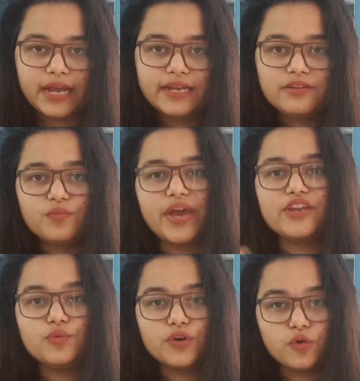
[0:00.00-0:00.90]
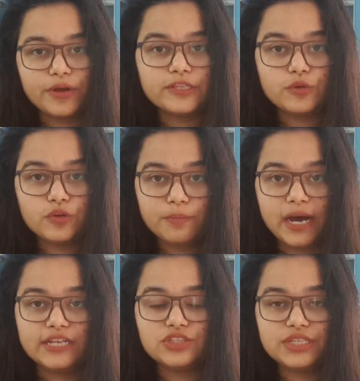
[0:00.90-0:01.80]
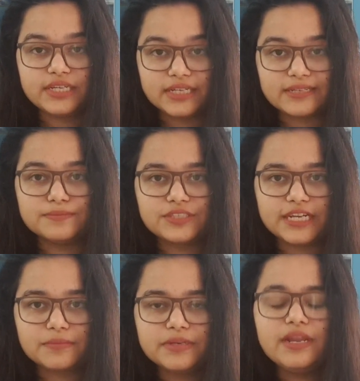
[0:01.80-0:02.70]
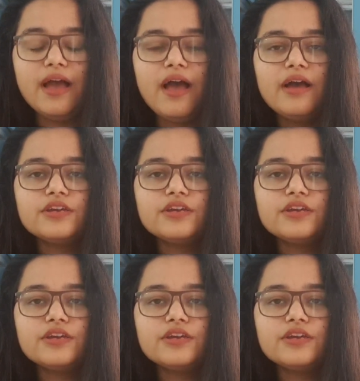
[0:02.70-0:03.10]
right, where you were going through your balance sheet and income statement,